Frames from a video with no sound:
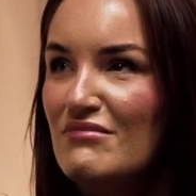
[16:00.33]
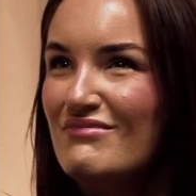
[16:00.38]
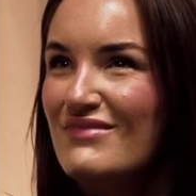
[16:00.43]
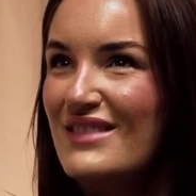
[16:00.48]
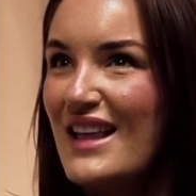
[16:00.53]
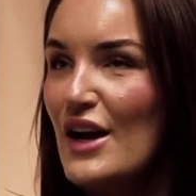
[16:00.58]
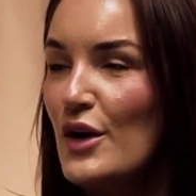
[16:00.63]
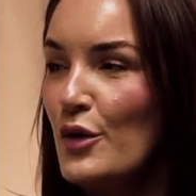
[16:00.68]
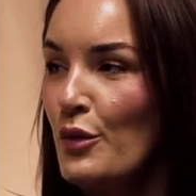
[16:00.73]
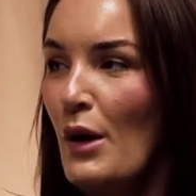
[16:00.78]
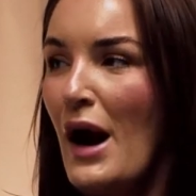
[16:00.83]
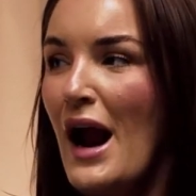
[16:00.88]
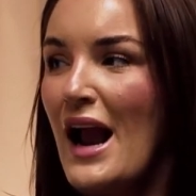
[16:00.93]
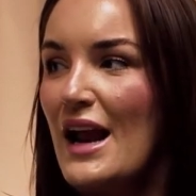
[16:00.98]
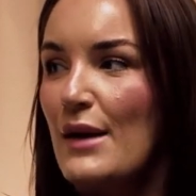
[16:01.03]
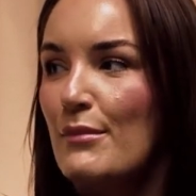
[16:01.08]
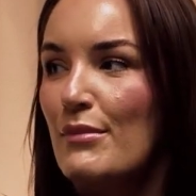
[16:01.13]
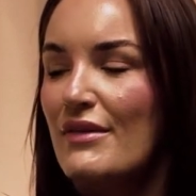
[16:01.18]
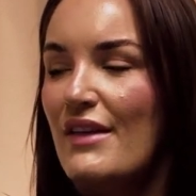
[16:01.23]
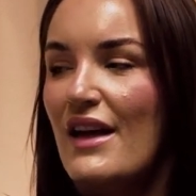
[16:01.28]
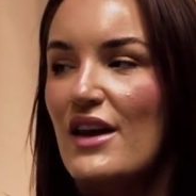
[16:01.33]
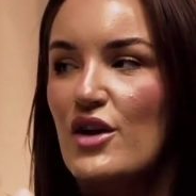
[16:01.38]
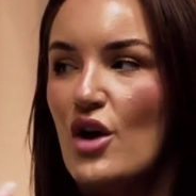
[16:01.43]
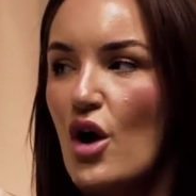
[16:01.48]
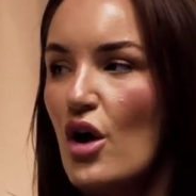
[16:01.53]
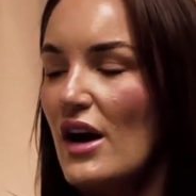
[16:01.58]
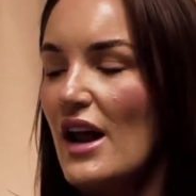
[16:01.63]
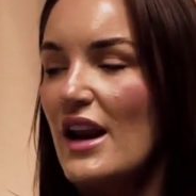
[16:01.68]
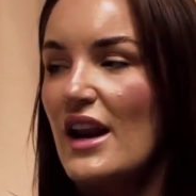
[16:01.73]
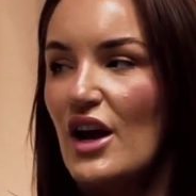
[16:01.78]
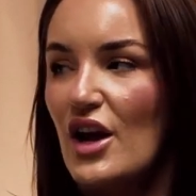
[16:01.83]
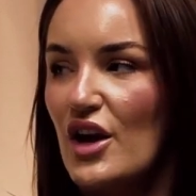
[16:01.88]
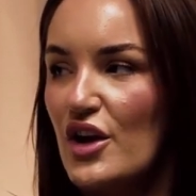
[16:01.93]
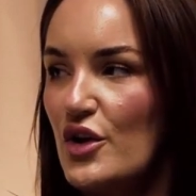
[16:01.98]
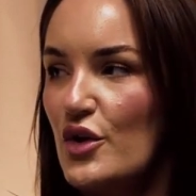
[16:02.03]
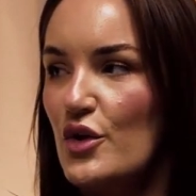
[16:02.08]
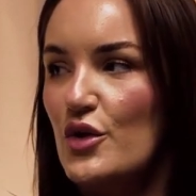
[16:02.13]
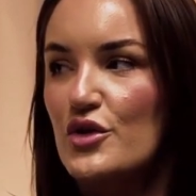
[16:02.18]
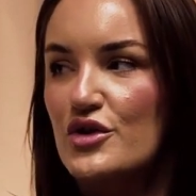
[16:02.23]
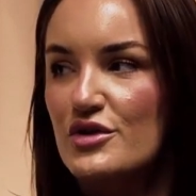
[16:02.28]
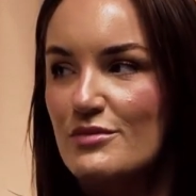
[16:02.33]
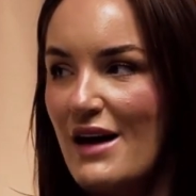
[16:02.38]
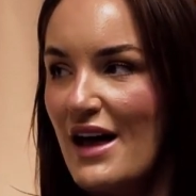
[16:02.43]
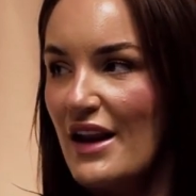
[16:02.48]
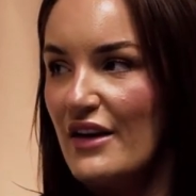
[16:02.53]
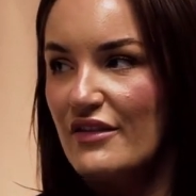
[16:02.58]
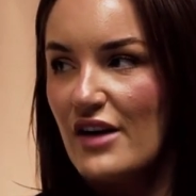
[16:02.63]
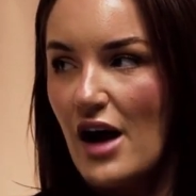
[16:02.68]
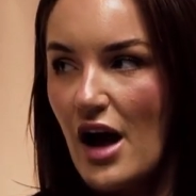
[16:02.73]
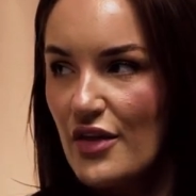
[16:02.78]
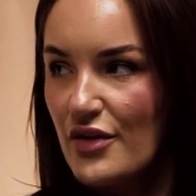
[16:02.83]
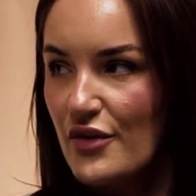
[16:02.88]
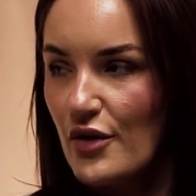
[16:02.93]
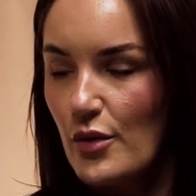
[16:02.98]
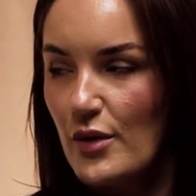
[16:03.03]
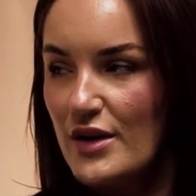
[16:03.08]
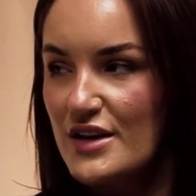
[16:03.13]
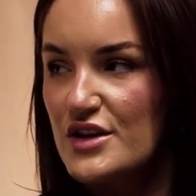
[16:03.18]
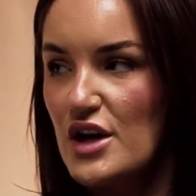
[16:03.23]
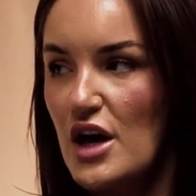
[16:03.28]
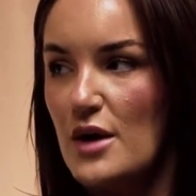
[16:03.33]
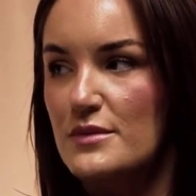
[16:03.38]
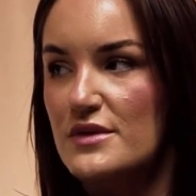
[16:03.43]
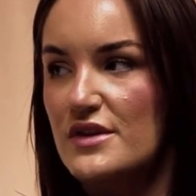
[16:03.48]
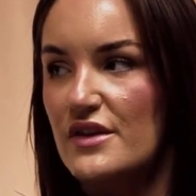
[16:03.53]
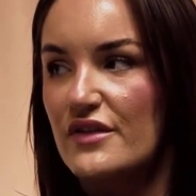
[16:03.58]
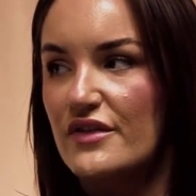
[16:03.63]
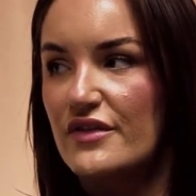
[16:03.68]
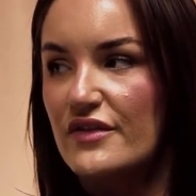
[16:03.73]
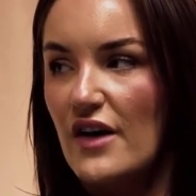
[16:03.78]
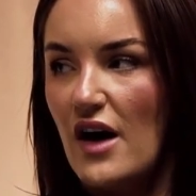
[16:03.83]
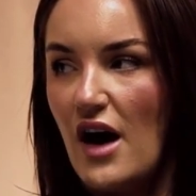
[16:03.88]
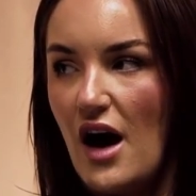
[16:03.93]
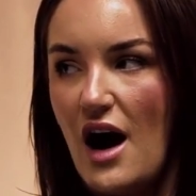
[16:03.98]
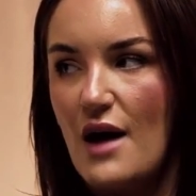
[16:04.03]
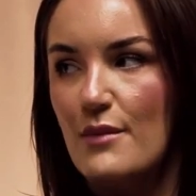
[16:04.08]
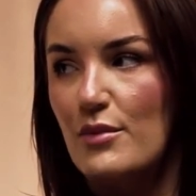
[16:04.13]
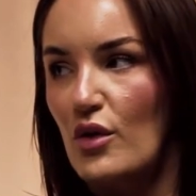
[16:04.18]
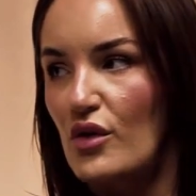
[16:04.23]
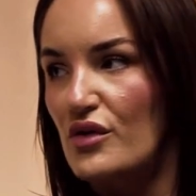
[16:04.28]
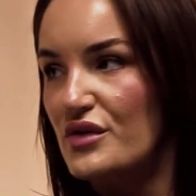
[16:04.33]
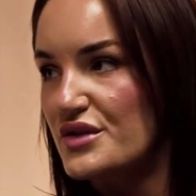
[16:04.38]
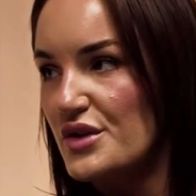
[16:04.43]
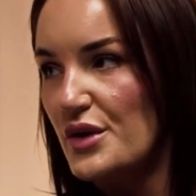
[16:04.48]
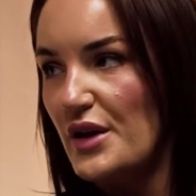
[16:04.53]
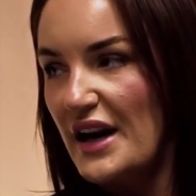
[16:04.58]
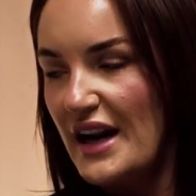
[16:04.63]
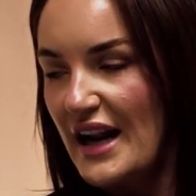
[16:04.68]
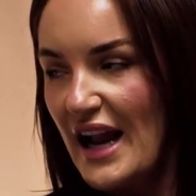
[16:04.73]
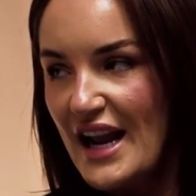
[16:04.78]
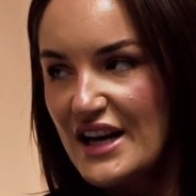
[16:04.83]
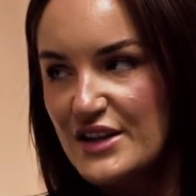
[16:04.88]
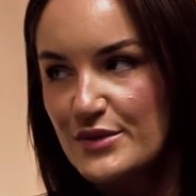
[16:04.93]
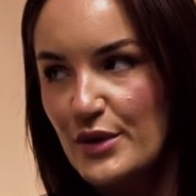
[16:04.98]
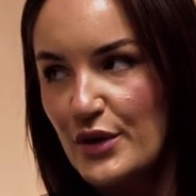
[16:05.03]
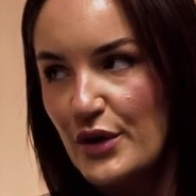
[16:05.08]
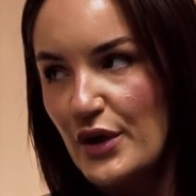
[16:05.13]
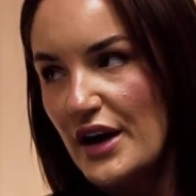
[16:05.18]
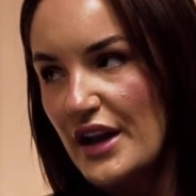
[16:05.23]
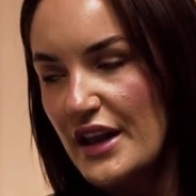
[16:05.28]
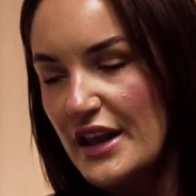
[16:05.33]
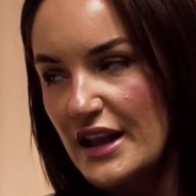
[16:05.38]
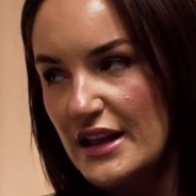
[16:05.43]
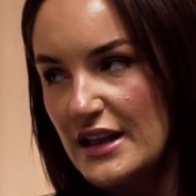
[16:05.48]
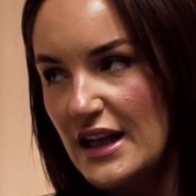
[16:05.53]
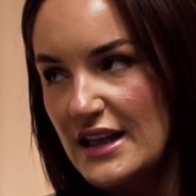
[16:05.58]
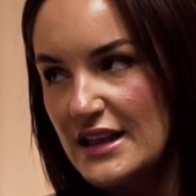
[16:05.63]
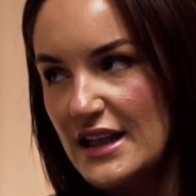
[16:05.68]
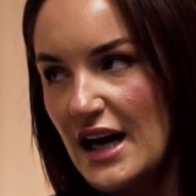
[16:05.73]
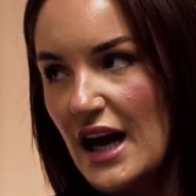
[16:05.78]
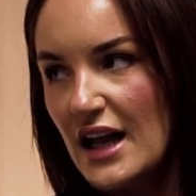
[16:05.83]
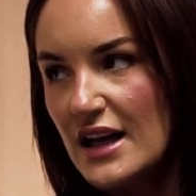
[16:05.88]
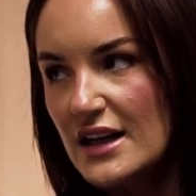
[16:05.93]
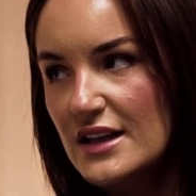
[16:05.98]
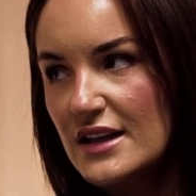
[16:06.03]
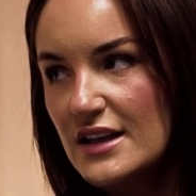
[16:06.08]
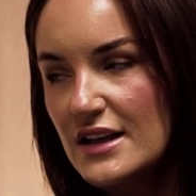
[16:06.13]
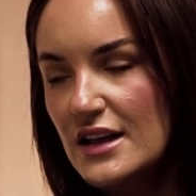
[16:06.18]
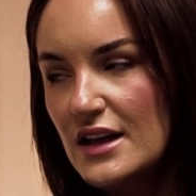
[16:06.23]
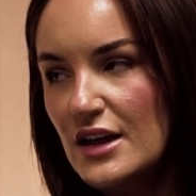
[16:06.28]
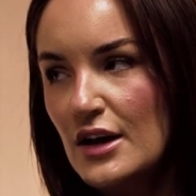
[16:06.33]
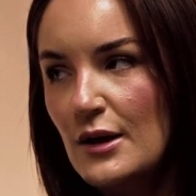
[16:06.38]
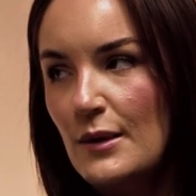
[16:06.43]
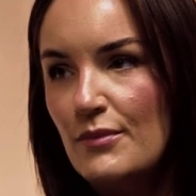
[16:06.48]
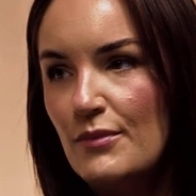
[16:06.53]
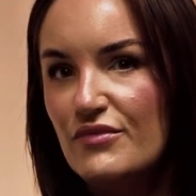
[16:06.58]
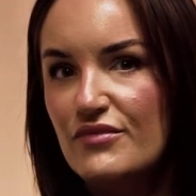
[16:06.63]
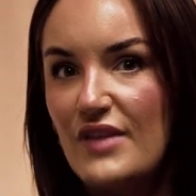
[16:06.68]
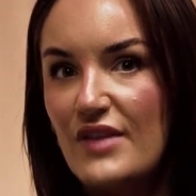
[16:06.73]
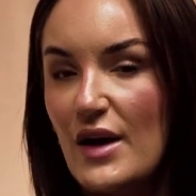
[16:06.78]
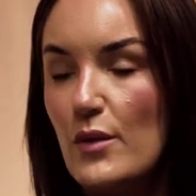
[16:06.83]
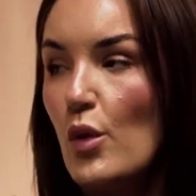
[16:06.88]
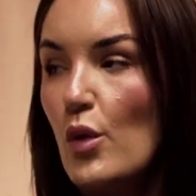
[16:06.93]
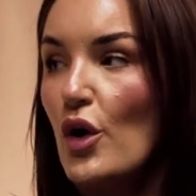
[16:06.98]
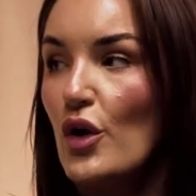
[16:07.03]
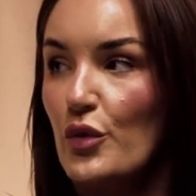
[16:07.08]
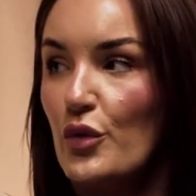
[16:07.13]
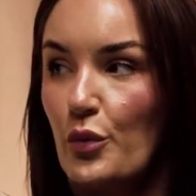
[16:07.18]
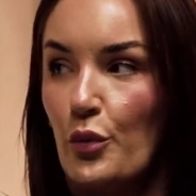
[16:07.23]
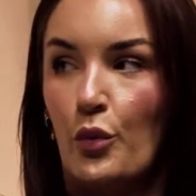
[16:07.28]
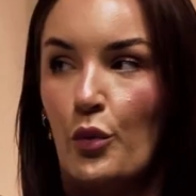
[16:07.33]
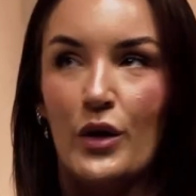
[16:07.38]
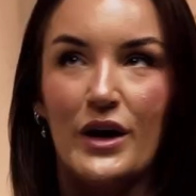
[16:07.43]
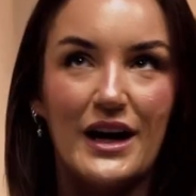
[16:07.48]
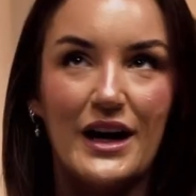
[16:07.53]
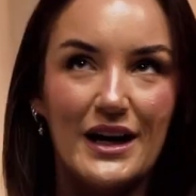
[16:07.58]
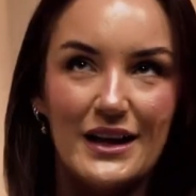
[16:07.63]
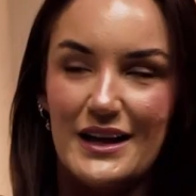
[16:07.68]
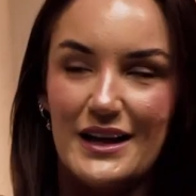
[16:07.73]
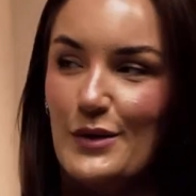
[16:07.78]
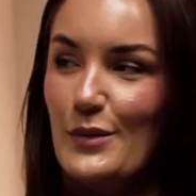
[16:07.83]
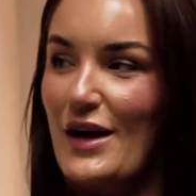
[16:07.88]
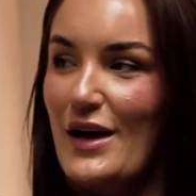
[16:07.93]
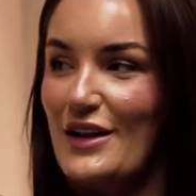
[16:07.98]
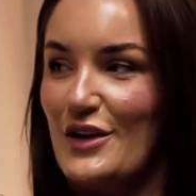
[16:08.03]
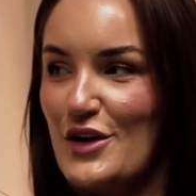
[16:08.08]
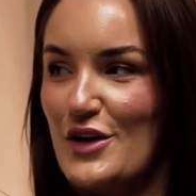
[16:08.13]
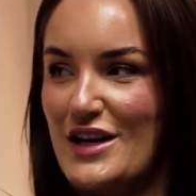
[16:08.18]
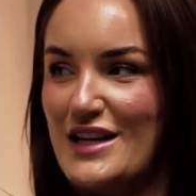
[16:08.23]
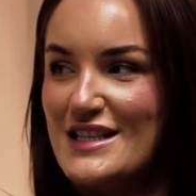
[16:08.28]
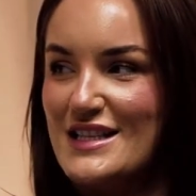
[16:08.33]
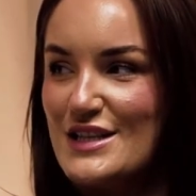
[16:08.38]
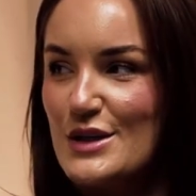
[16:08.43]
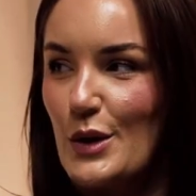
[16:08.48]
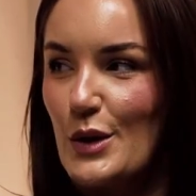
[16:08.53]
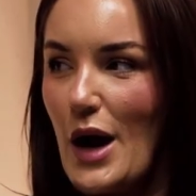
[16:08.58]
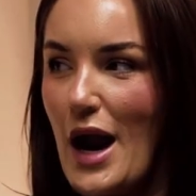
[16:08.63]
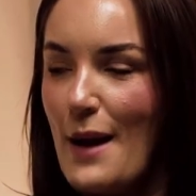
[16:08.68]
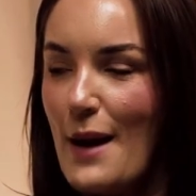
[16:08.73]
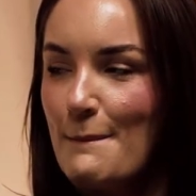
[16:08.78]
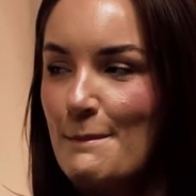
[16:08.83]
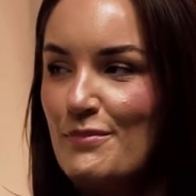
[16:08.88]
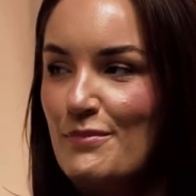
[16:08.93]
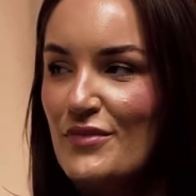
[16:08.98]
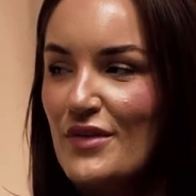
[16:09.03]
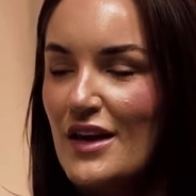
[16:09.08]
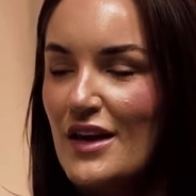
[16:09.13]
they're great, but they're not getting a huge amount of cut through in terms of eyeballs or engagement or anything like that. They work really well on Instagram,